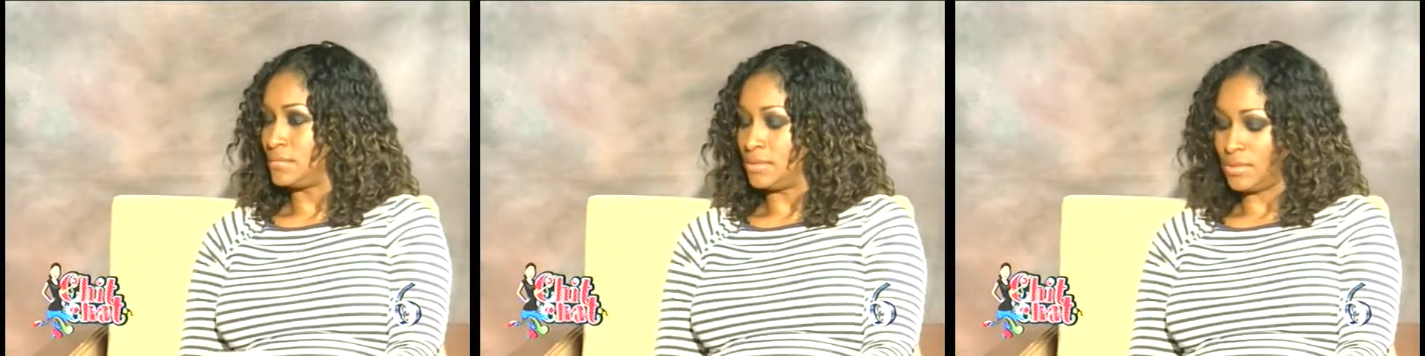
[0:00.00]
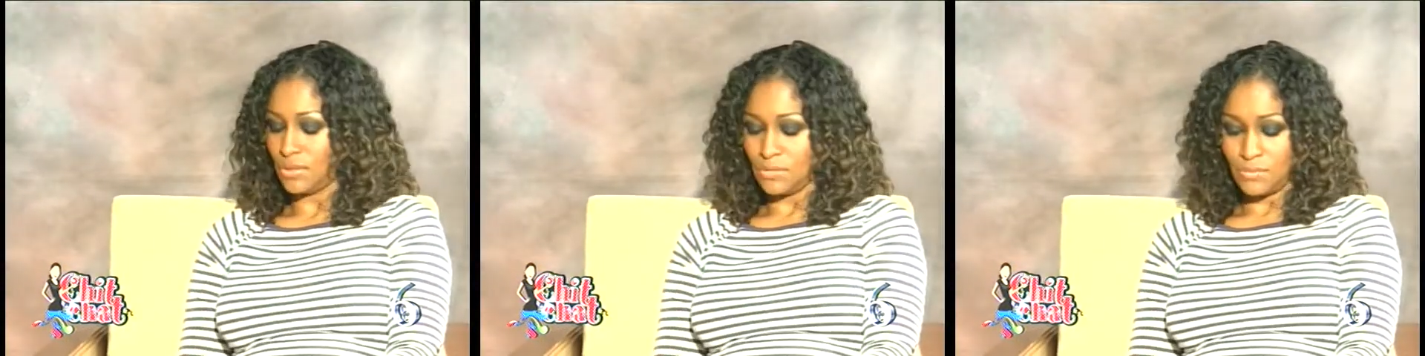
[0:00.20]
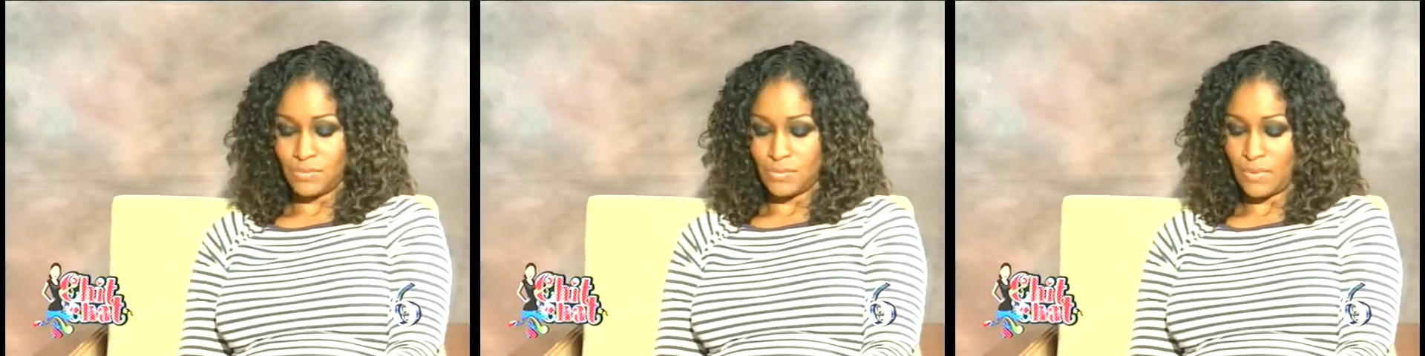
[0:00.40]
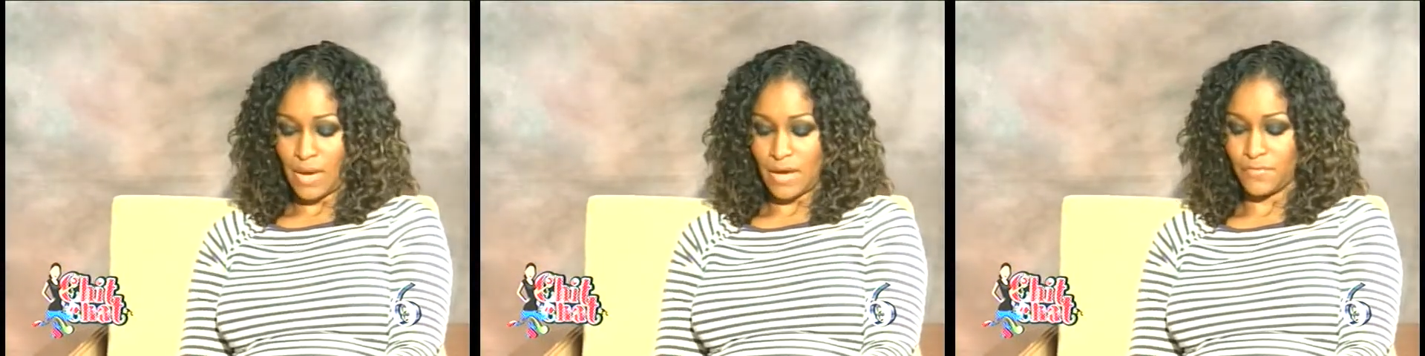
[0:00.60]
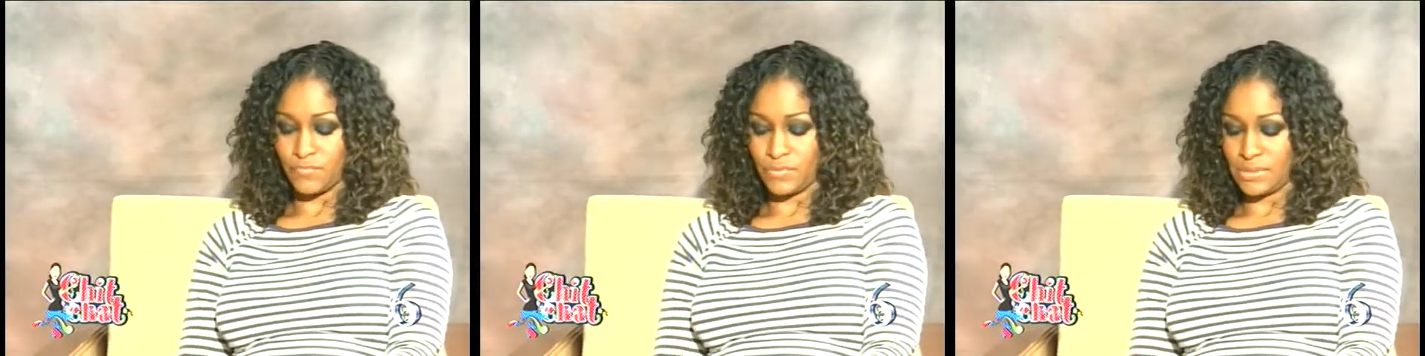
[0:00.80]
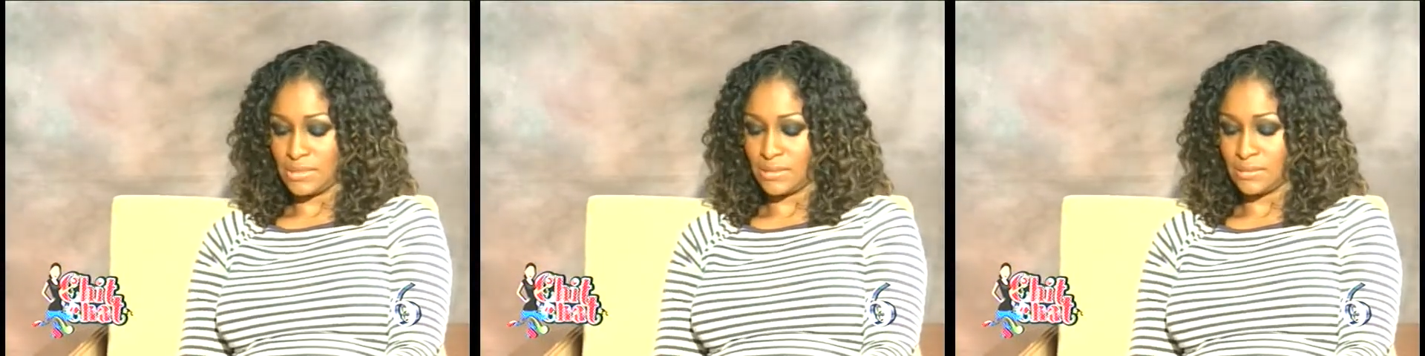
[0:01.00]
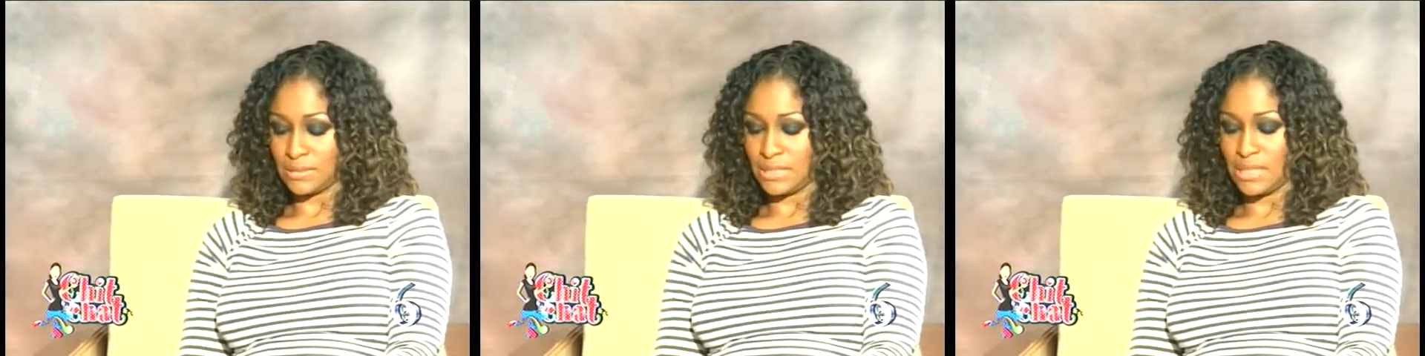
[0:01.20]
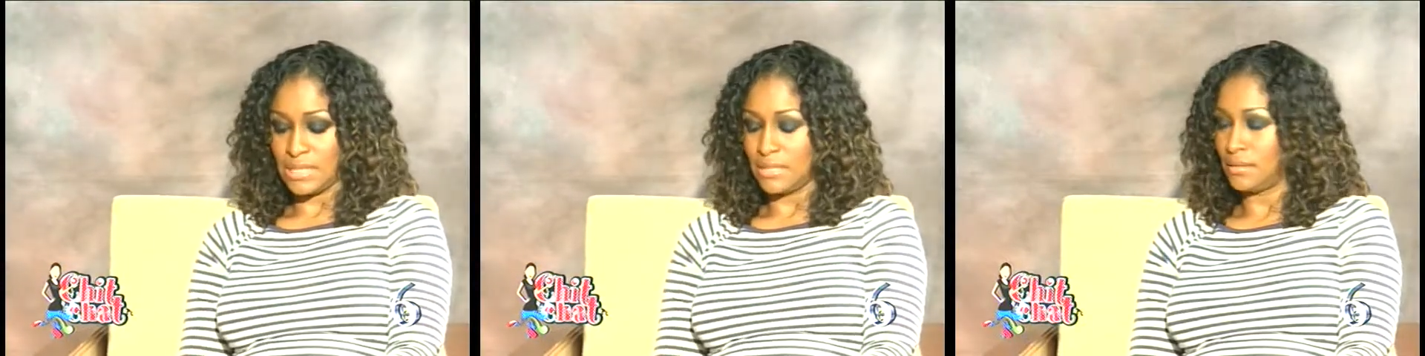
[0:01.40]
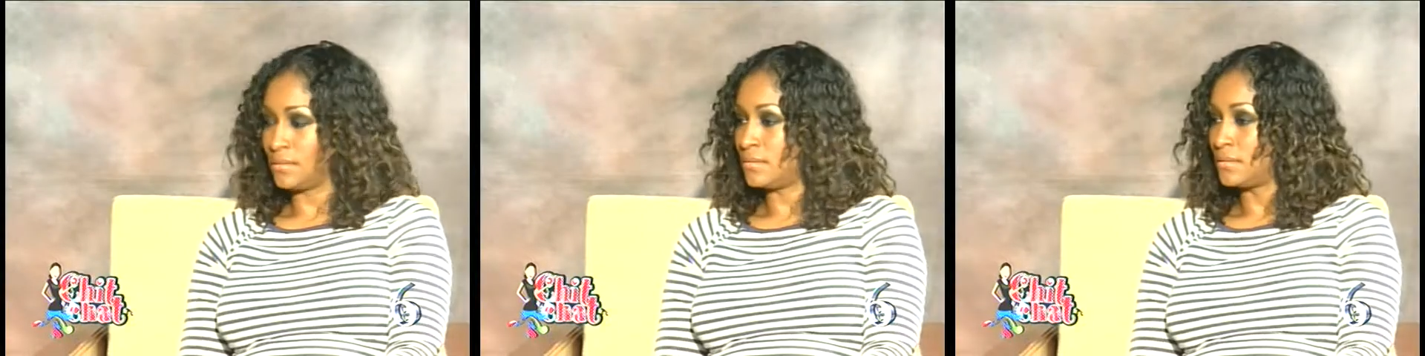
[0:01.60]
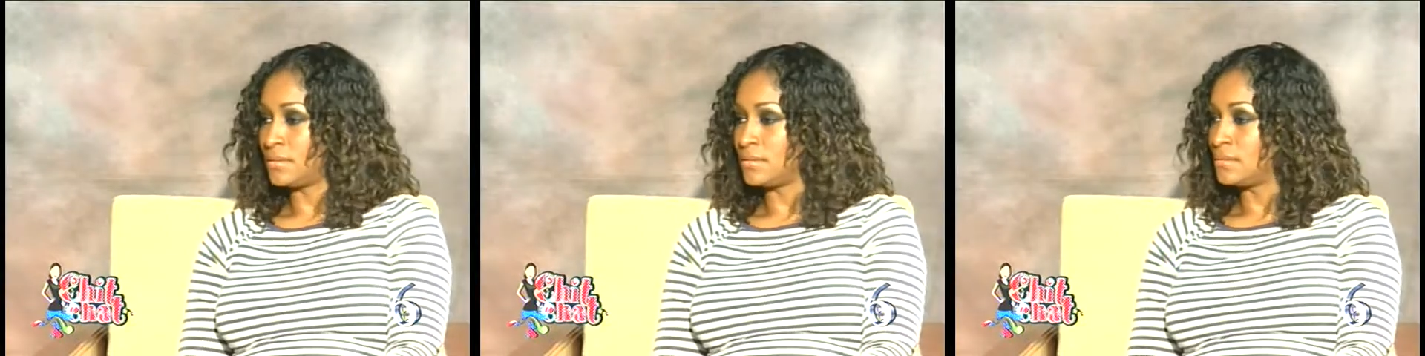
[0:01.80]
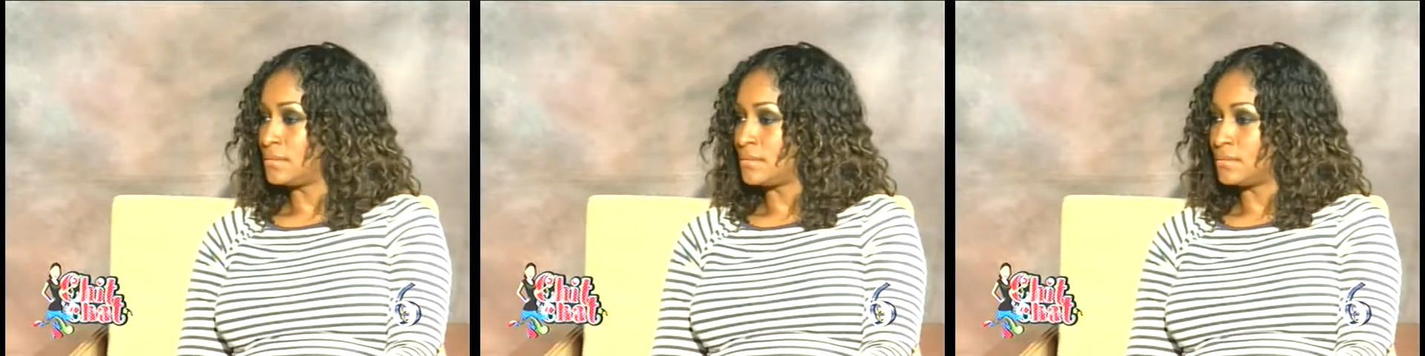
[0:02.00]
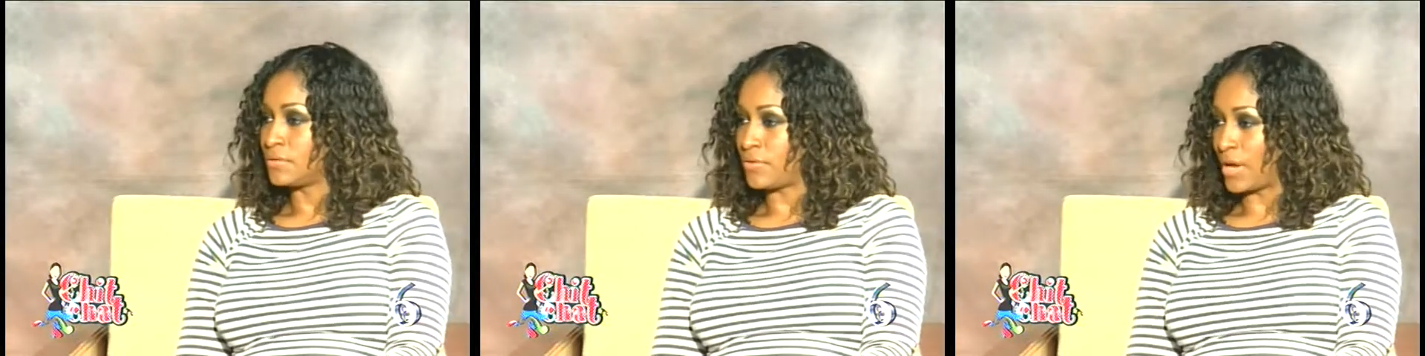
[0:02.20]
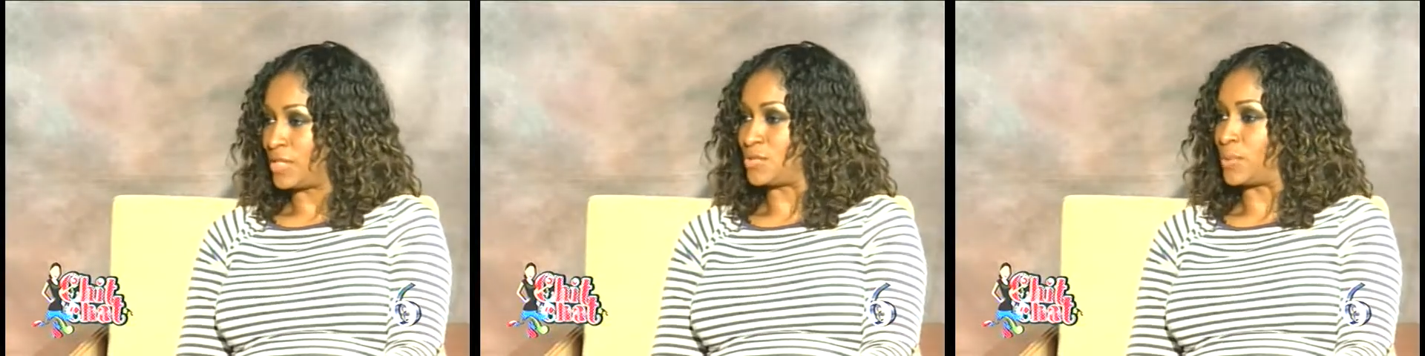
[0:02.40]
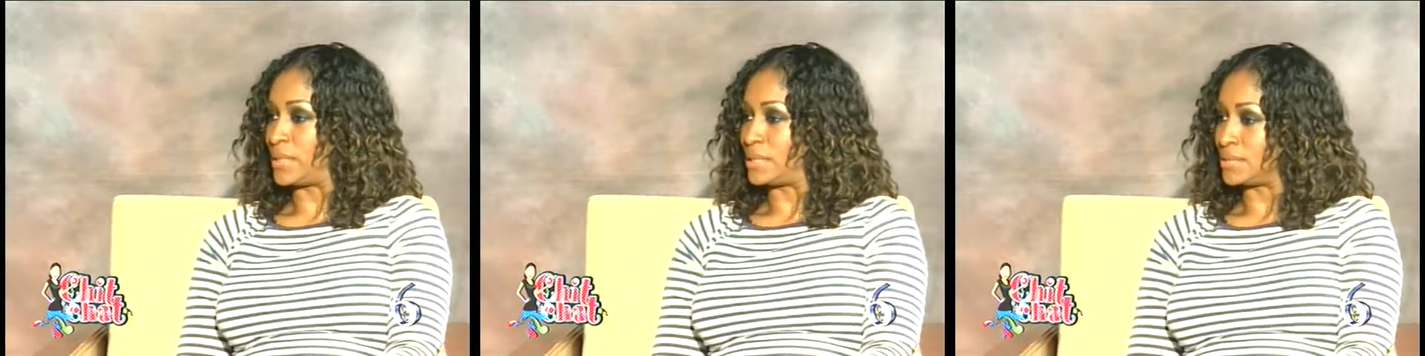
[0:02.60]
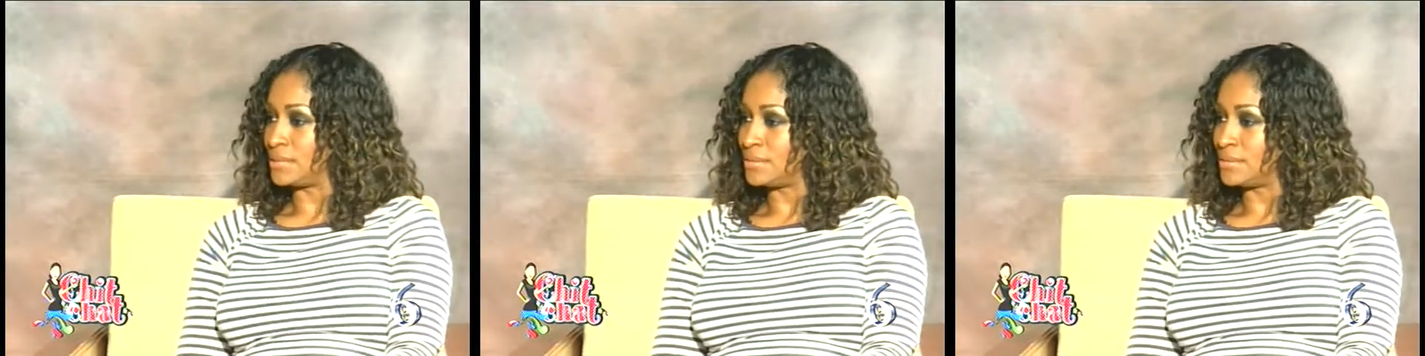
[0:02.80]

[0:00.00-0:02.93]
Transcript: you have recently graduated.